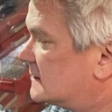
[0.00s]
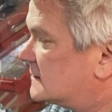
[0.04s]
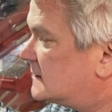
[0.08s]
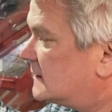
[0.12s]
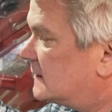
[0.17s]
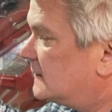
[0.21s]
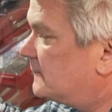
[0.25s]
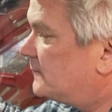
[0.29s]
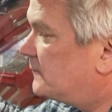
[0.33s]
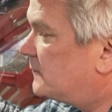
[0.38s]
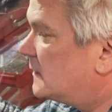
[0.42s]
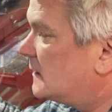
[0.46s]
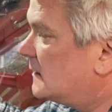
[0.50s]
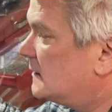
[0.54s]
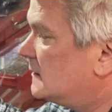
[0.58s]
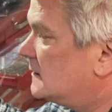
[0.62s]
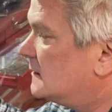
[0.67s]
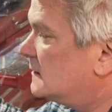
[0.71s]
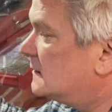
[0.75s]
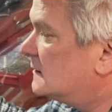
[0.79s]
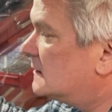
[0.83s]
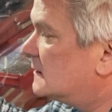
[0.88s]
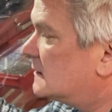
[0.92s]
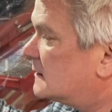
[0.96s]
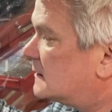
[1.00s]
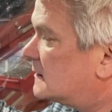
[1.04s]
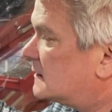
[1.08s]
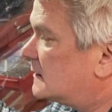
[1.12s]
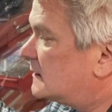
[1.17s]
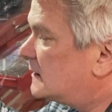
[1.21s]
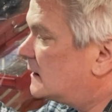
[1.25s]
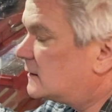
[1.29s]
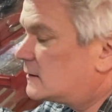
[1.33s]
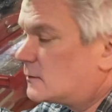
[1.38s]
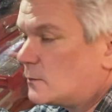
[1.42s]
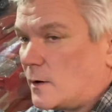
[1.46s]
I
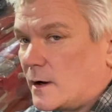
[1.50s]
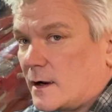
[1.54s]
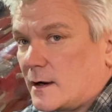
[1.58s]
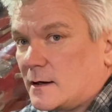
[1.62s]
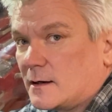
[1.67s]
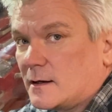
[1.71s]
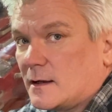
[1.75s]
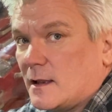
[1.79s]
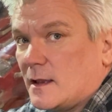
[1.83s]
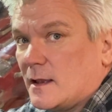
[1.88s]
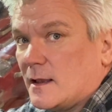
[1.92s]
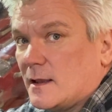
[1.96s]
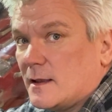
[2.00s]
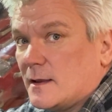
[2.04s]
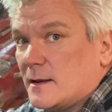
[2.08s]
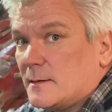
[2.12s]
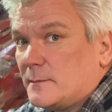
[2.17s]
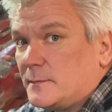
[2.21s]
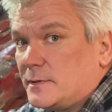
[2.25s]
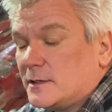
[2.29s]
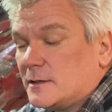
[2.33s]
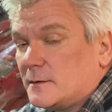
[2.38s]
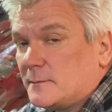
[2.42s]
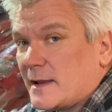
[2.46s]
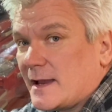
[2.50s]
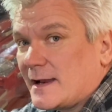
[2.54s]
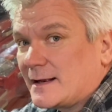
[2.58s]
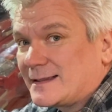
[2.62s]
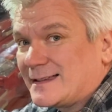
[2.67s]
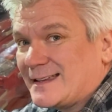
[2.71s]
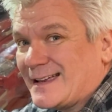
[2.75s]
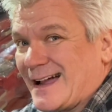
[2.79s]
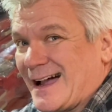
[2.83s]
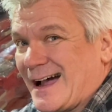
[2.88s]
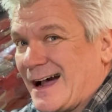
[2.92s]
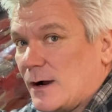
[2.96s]
cut the wire, peel back
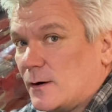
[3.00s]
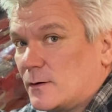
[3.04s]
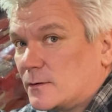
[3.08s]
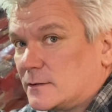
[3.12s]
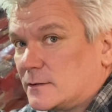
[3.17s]
the outer